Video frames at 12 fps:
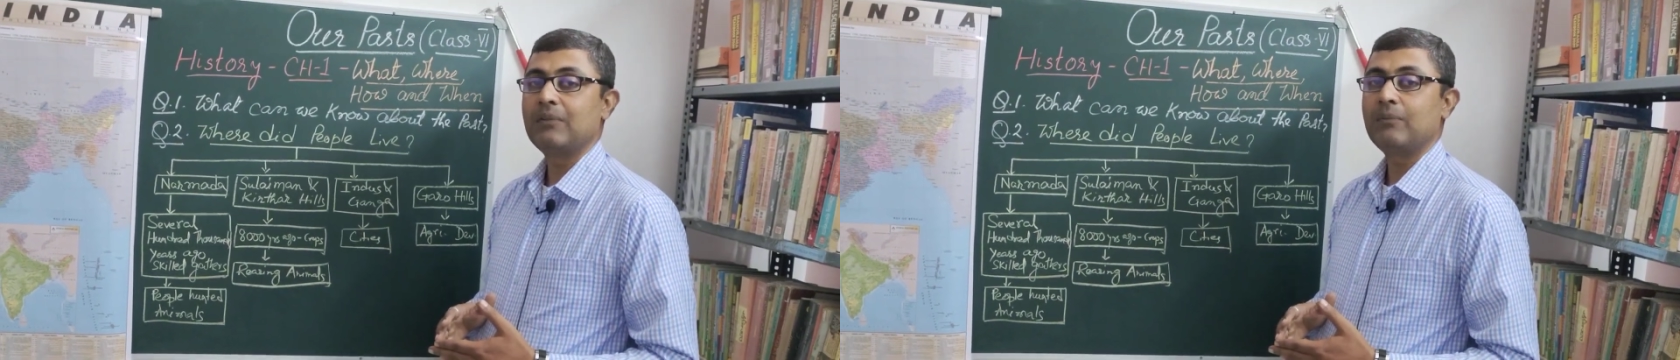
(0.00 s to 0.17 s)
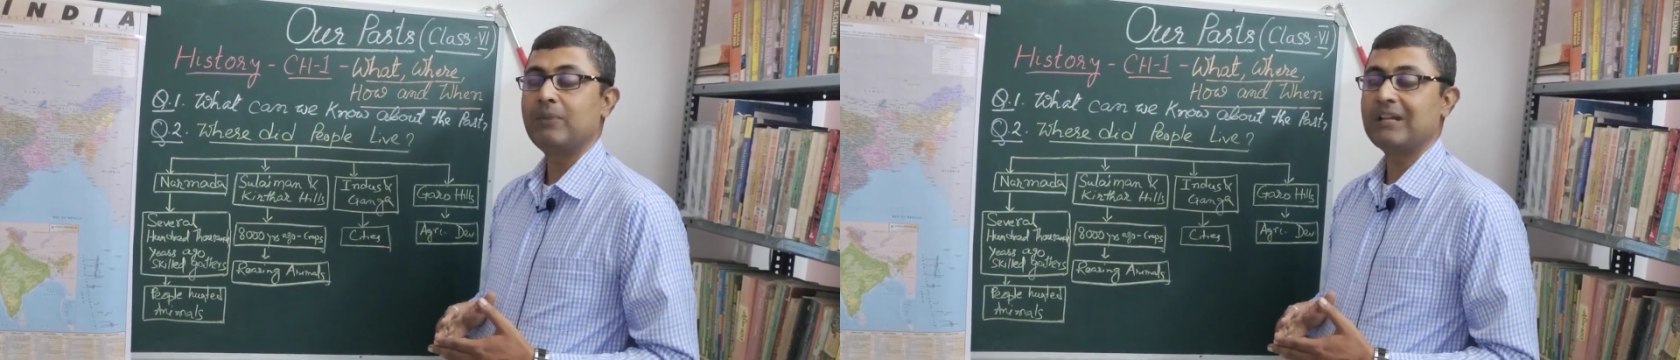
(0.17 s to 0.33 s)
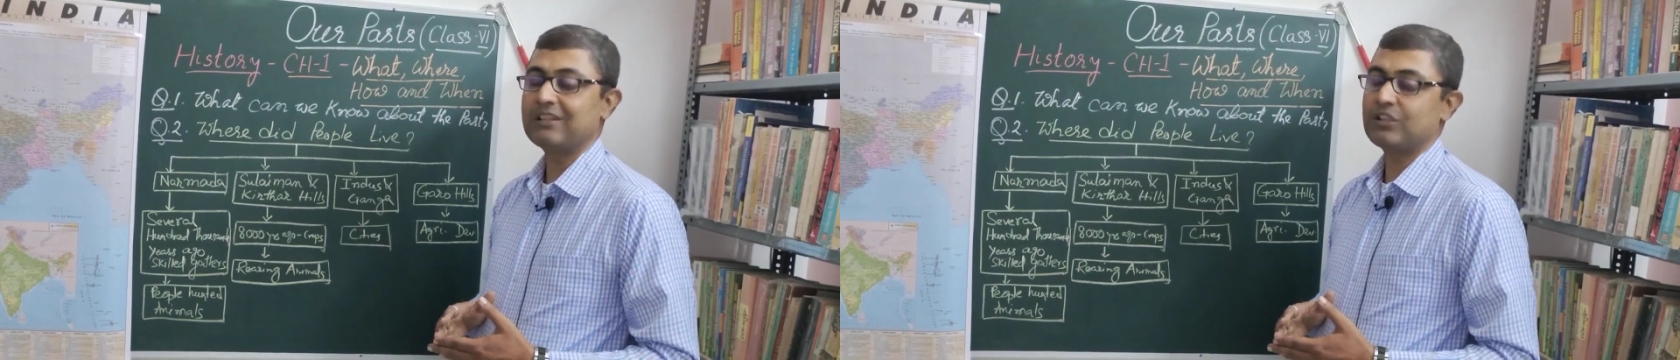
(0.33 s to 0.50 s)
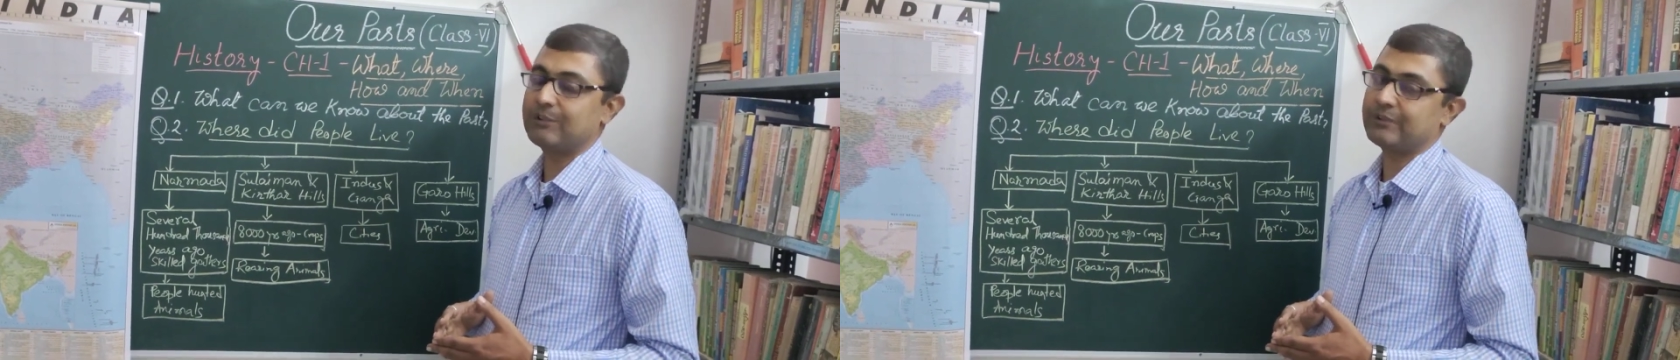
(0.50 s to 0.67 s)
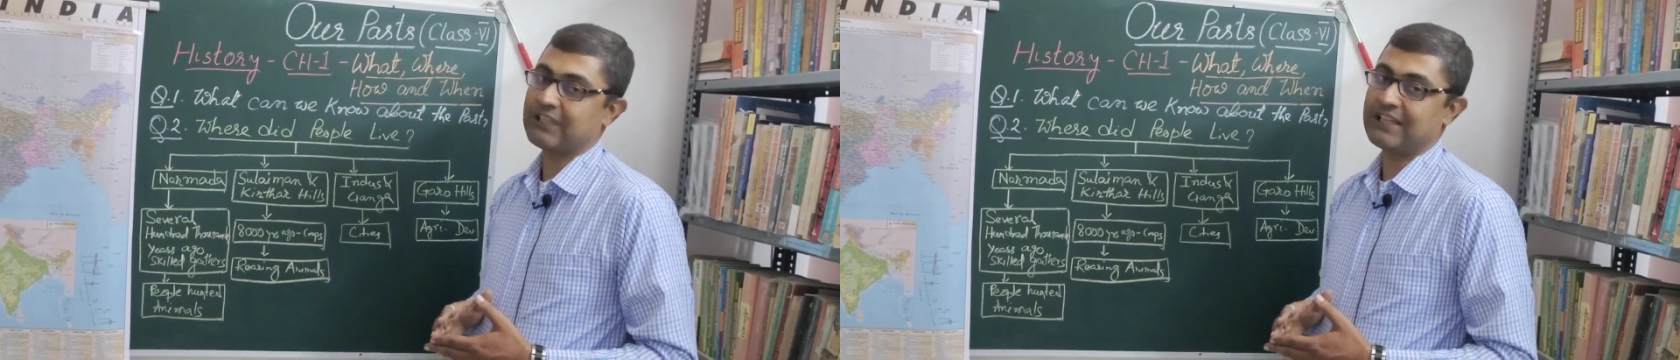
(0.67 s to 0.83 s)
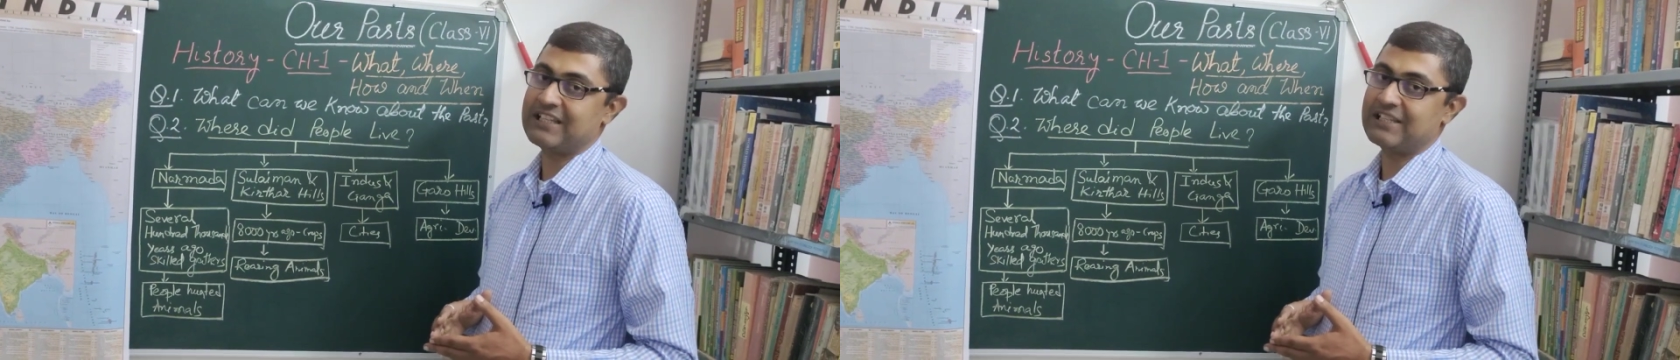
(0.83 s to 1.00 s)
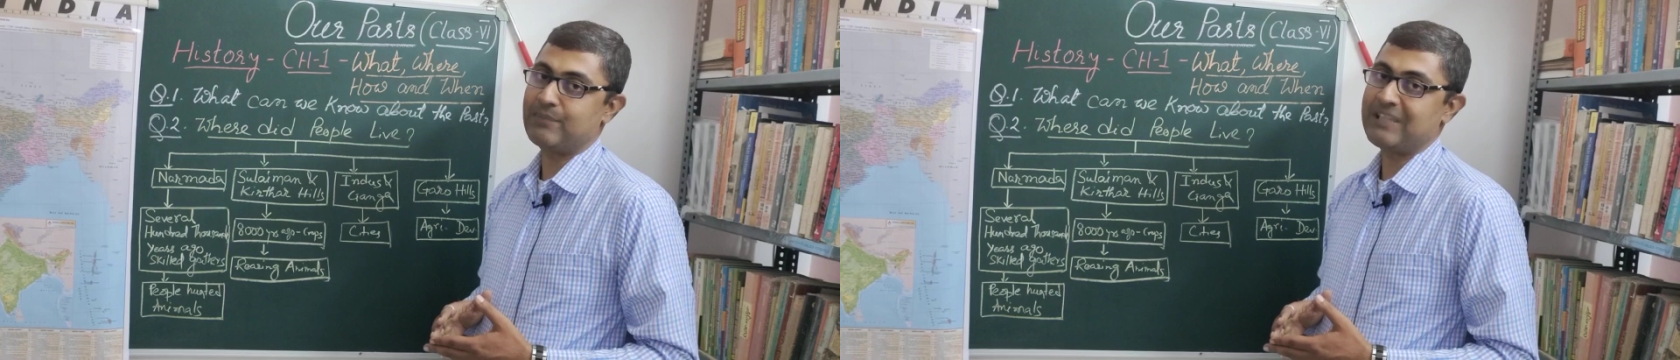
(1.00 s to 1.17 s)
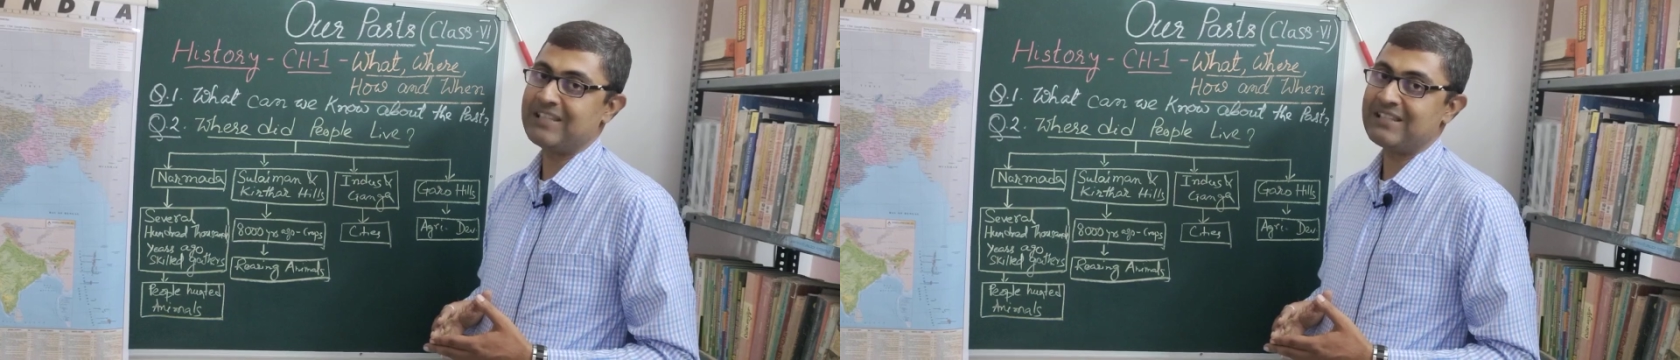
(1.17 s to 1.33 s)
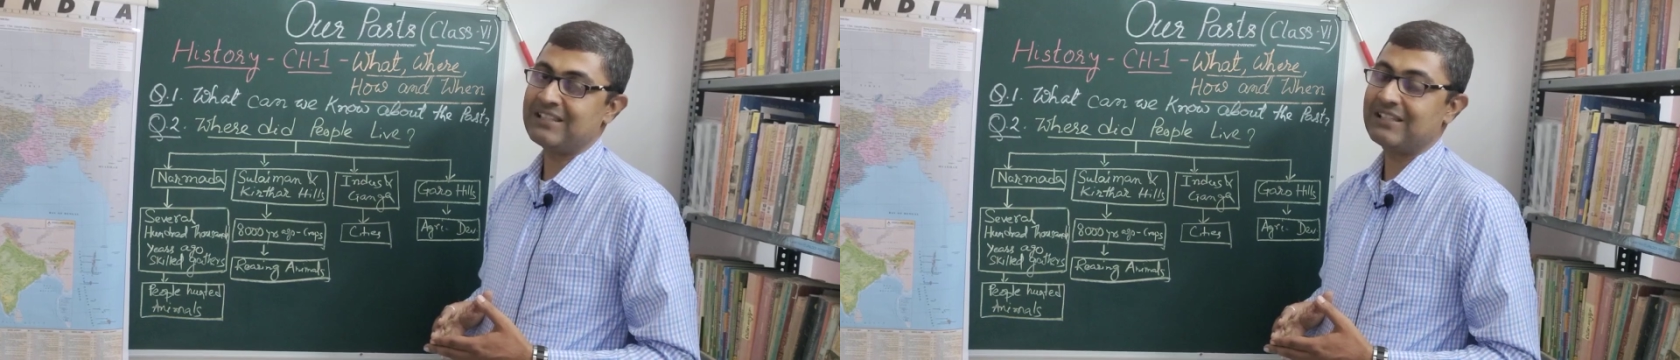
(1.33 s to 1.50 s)
birth of Christ,
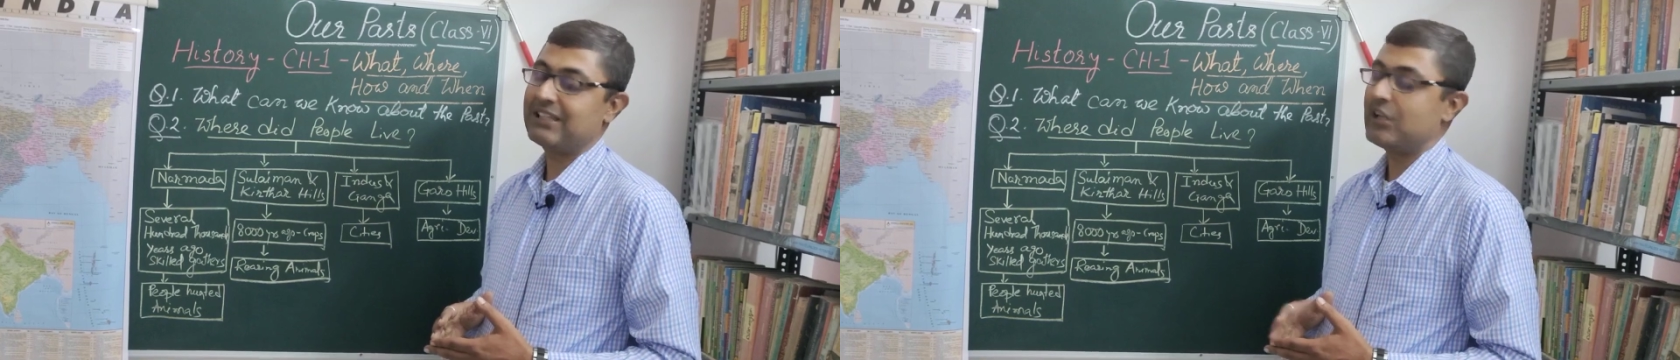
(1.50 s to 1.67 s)
means